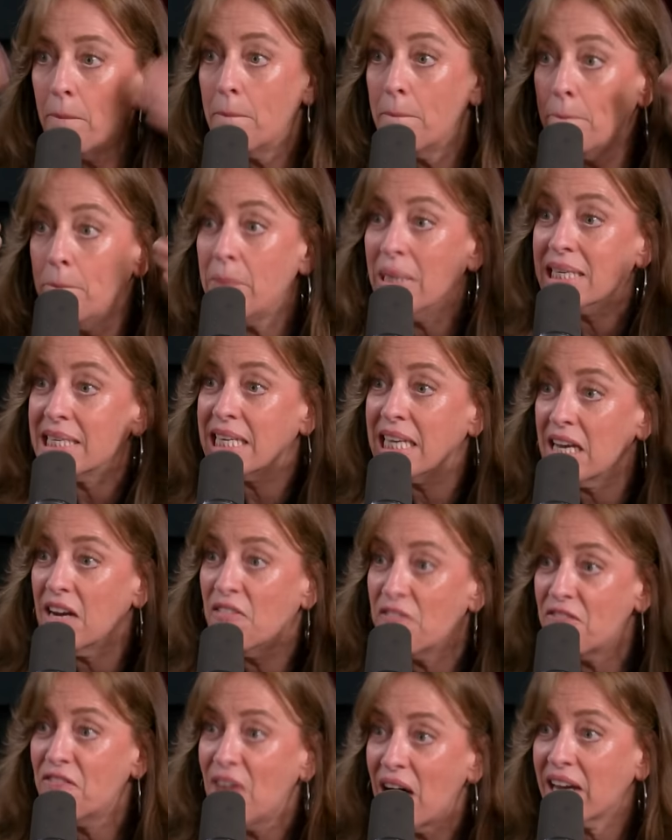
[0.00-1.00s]
missing a
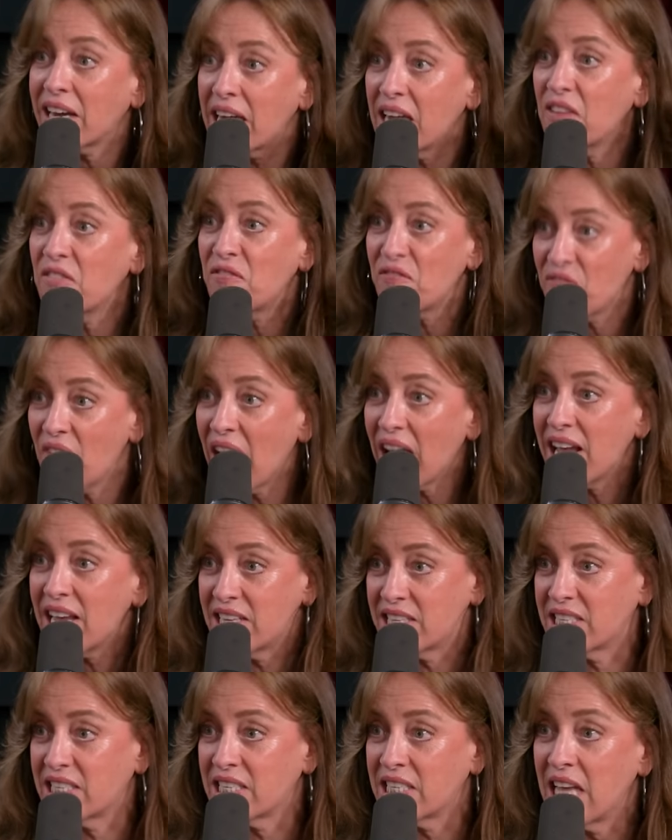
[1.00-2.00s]
fucking
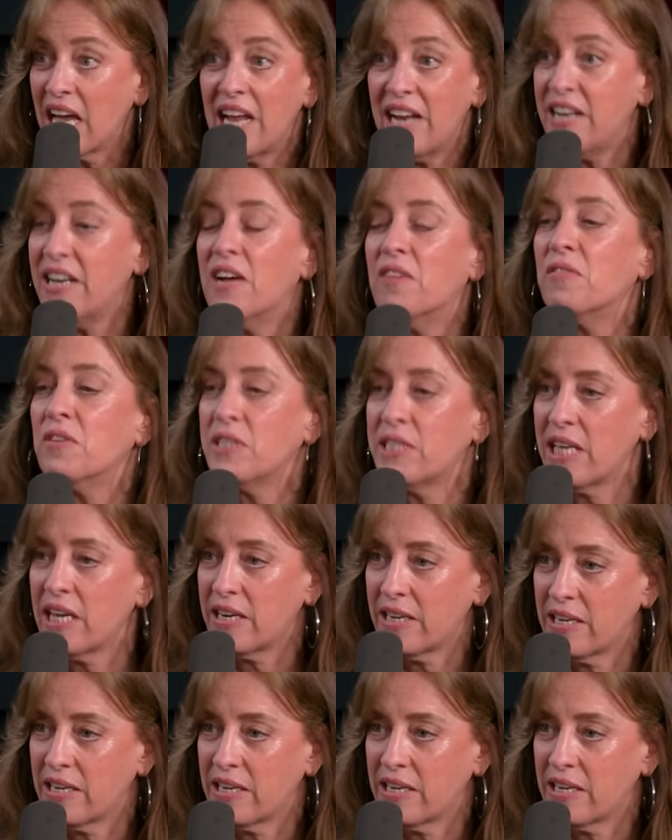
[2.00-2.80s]
face and never said